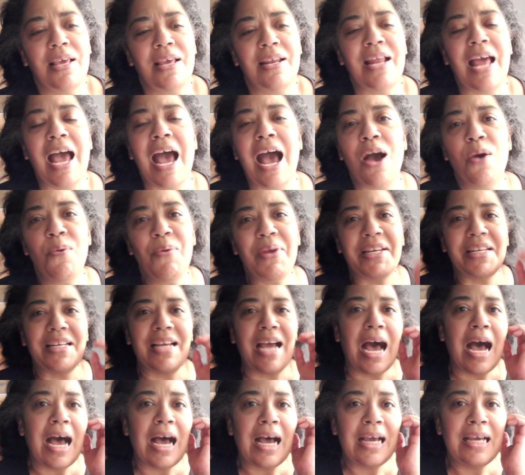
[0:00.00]
and how it
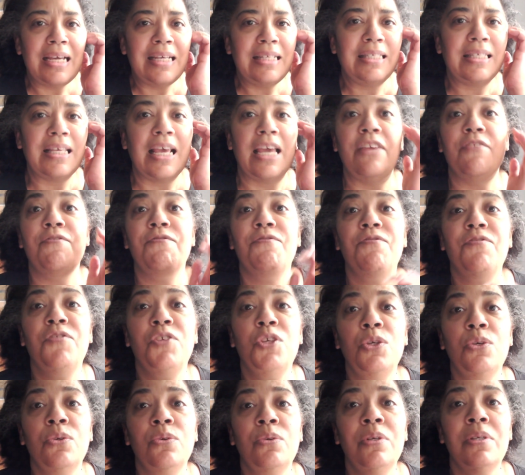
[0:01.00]
guides and
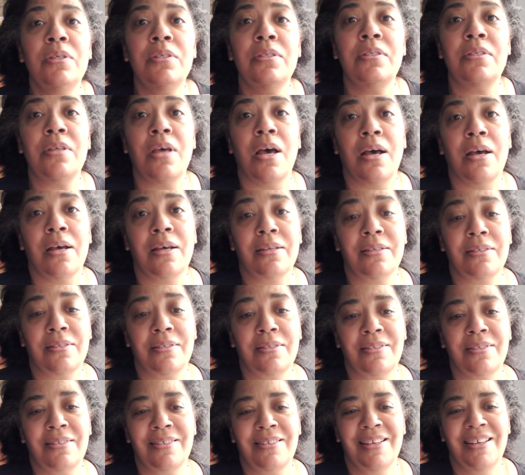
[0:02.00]
fuels
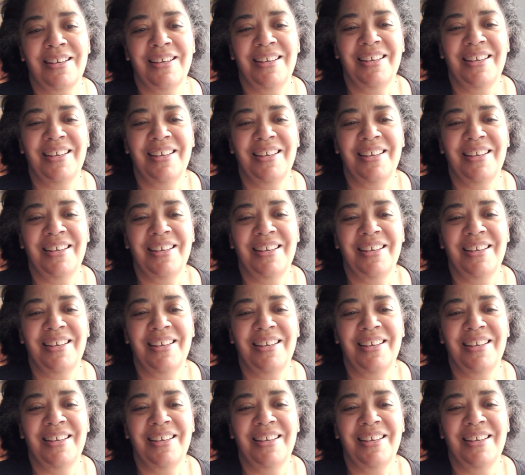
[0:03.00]
us